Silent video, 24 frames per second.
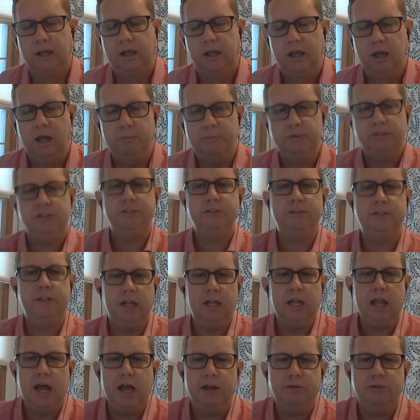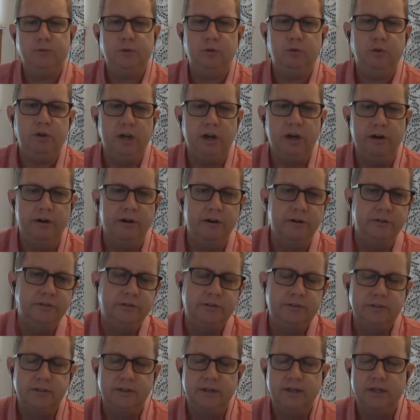But just in the last few
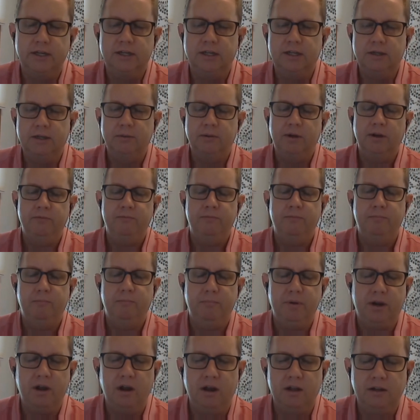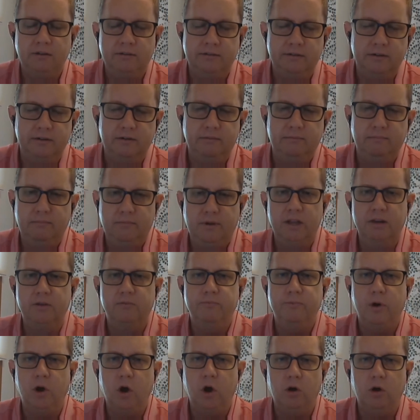years, I've begun to get
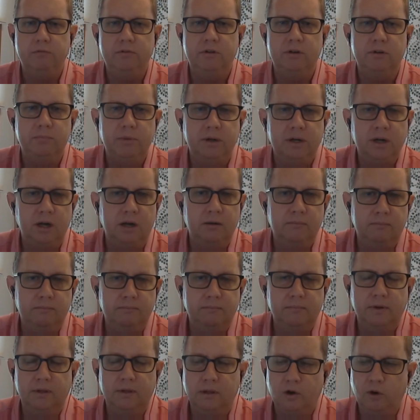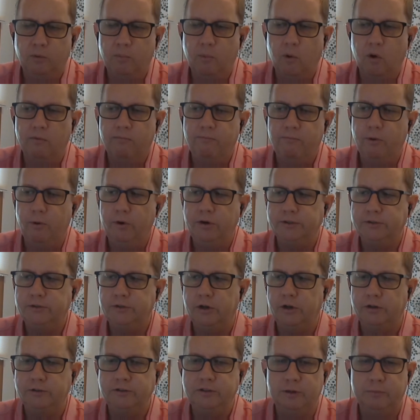involved and become a little more focused
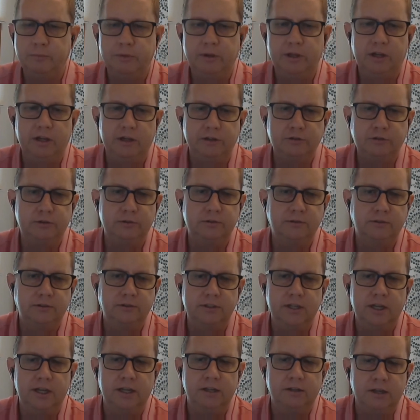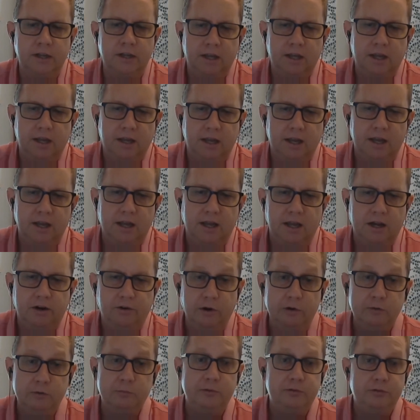on some of the issues that
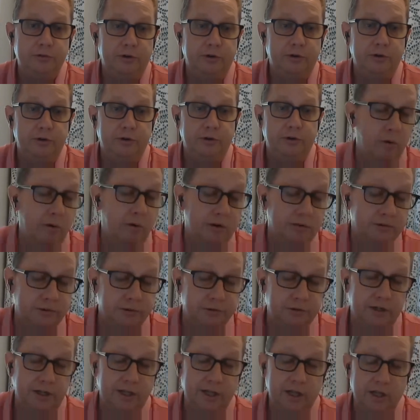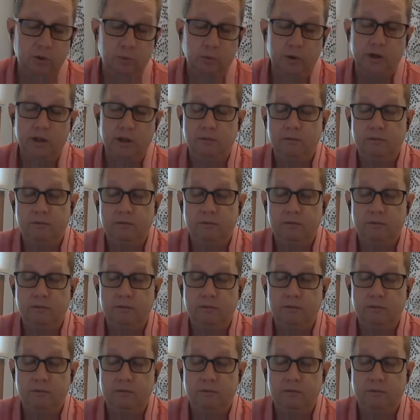Christmas tree growers are dealing with